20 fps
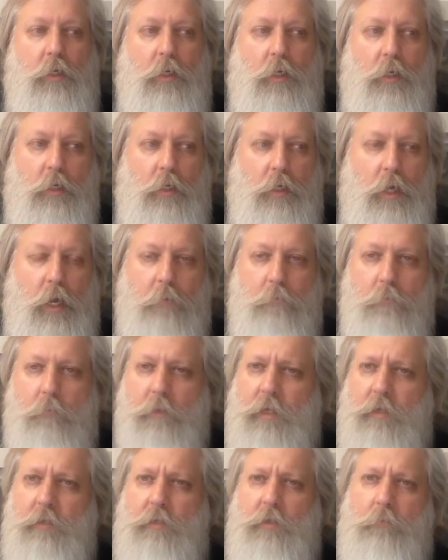and
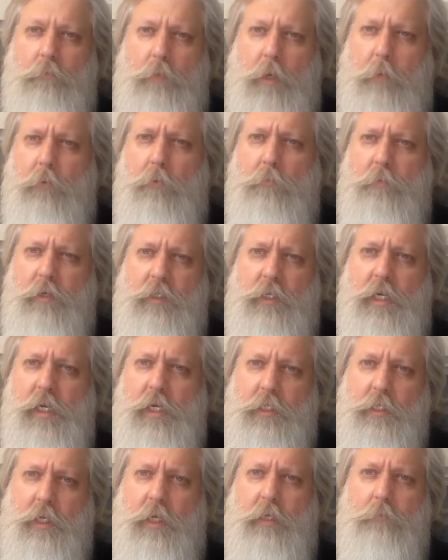mint,
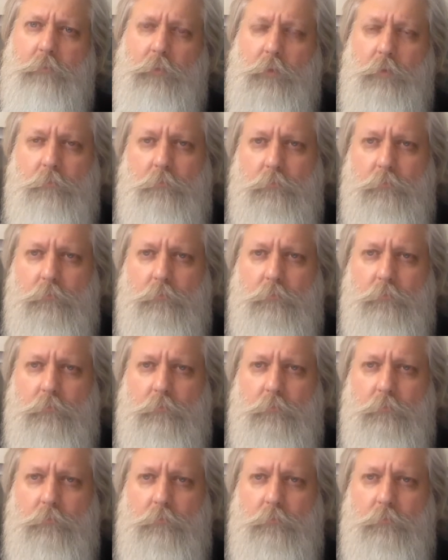pepperminty type